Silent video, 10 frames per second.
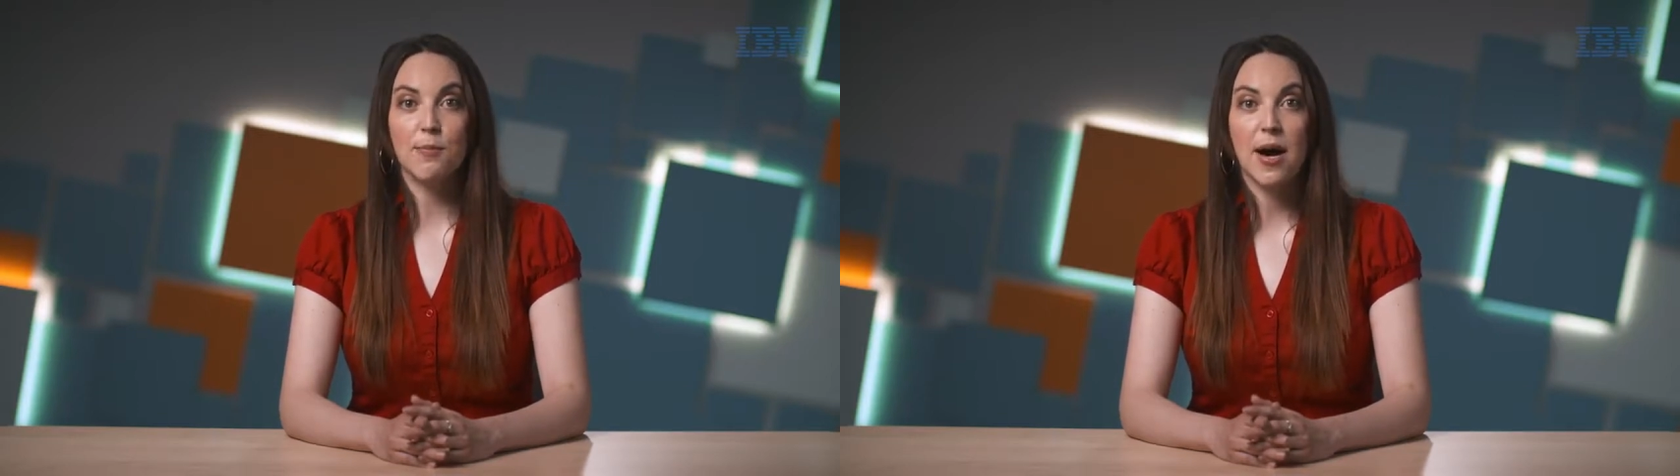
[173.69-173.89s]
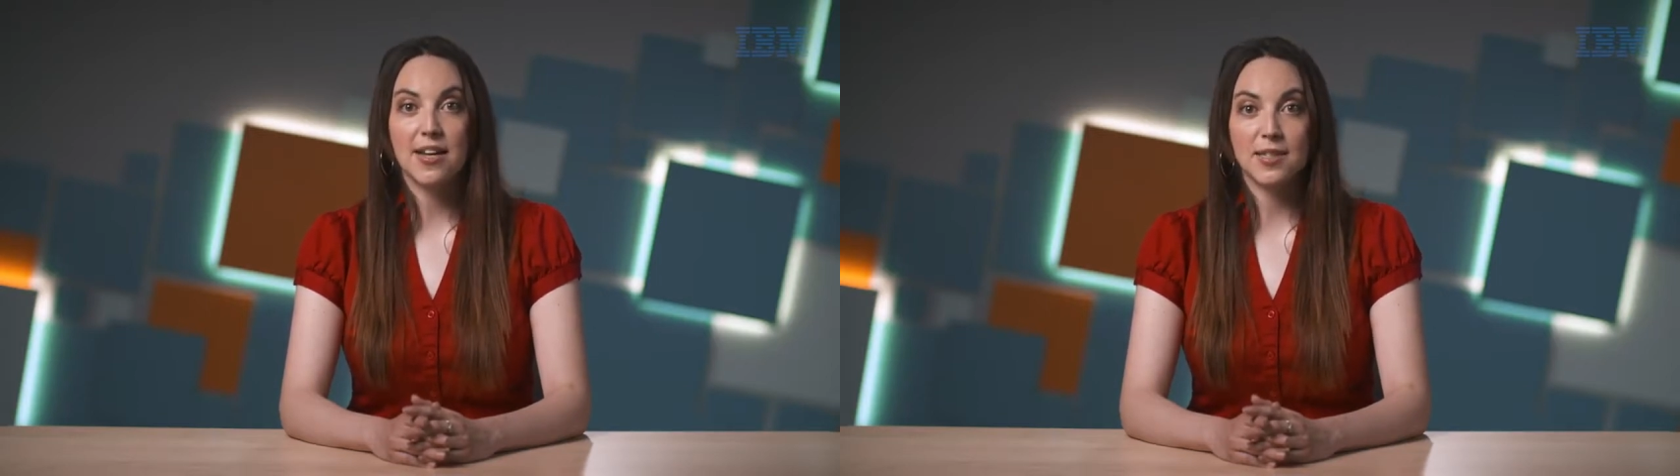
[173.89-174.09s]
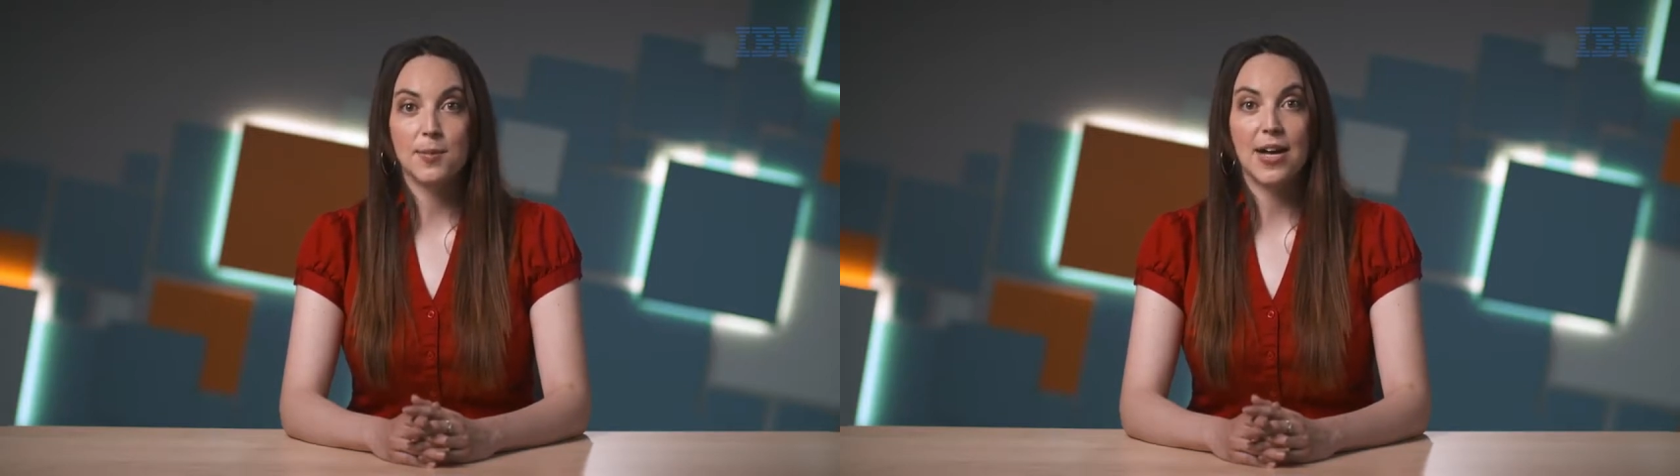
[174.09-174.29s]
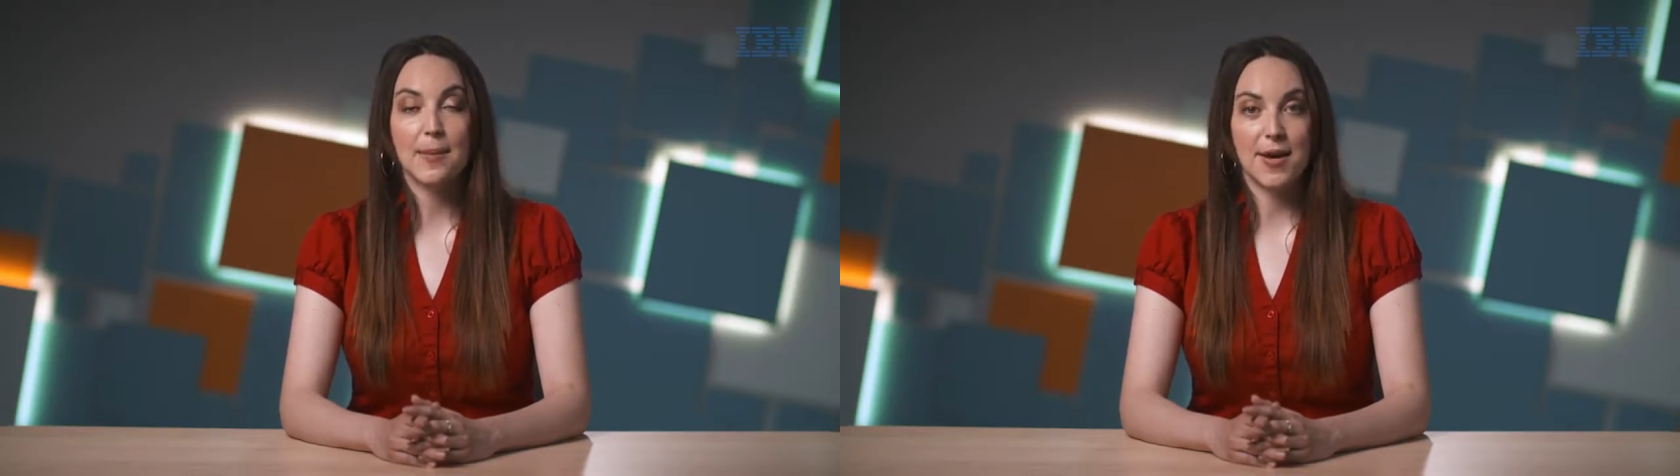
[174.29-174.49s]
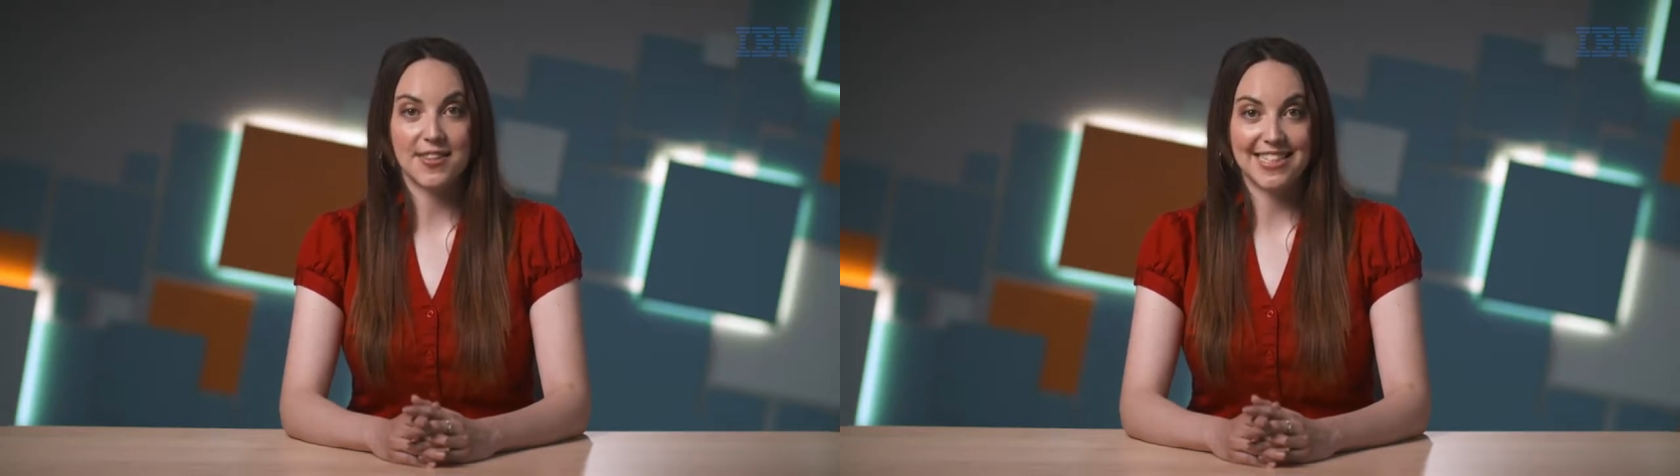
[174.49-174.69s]
possible
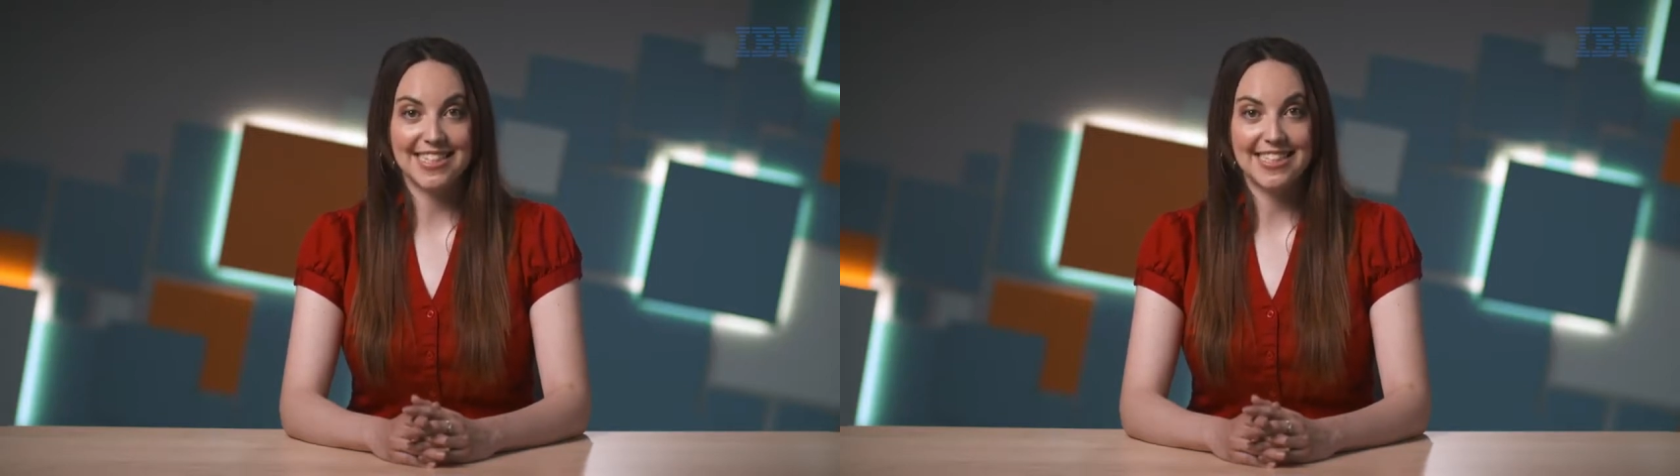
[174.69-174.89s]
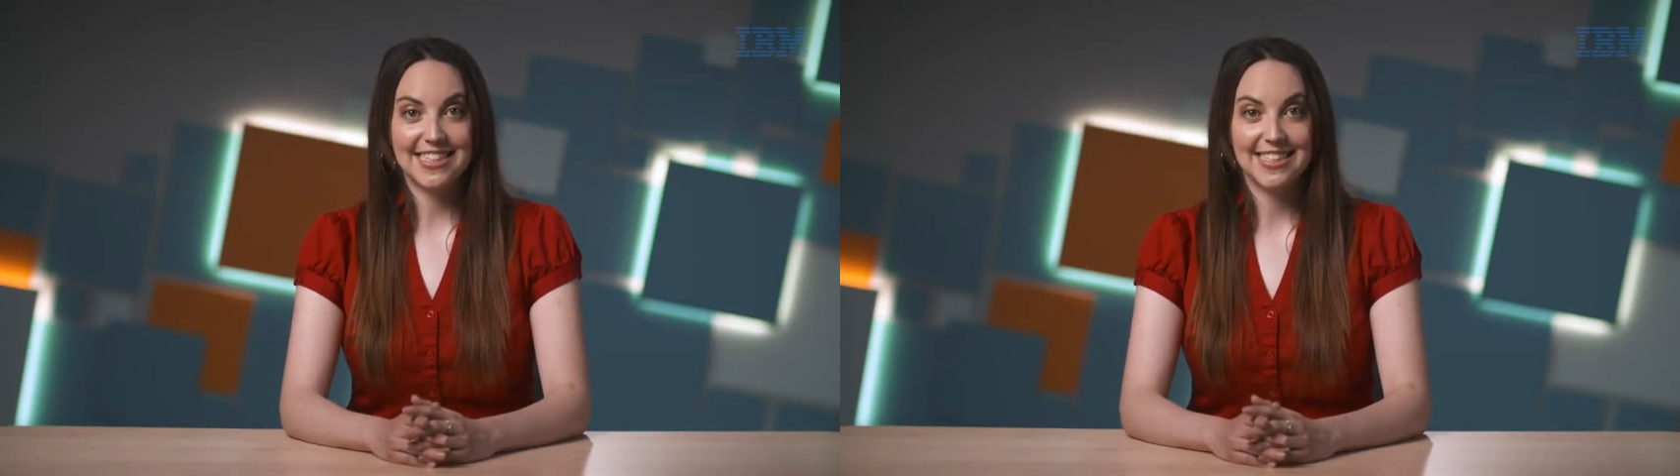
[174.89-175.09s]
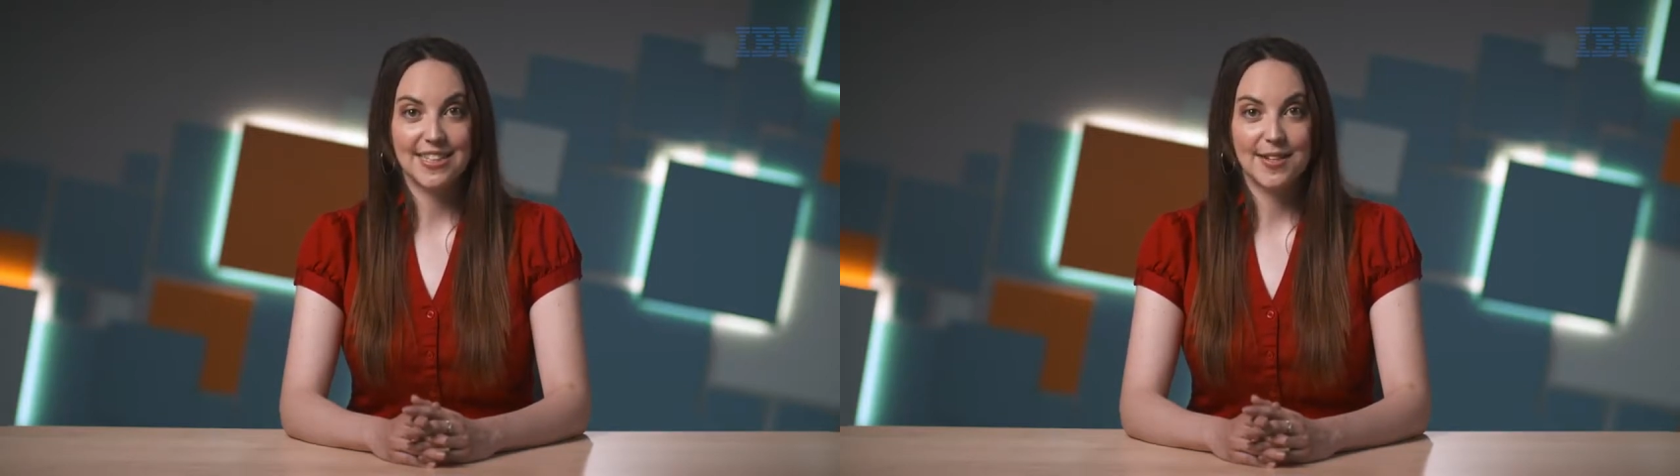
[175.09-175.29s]
hypotheses.